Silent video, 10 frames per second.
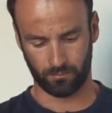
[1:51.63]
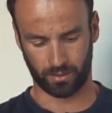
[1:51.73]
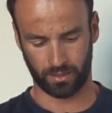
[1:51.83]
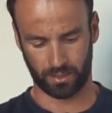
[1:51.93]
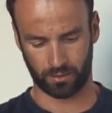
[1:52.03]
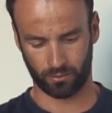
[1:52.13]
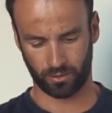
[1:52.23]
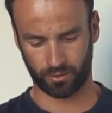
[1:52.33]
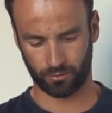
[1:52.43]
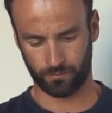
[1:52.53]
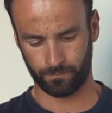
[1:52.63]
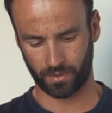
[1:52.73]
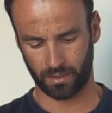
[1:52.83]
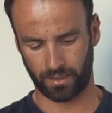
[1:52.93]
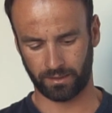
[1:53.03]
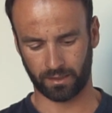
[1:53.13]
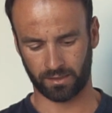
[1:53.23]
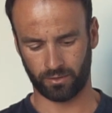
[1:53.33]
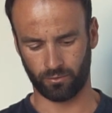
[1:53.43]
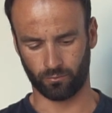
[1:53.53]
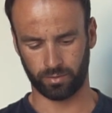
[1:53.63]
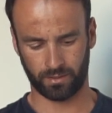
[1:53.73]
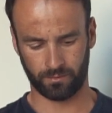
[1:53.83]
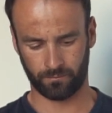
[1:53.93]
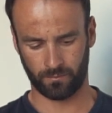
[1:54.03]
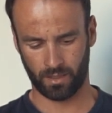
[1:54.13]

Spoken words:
but there are also latex tubes.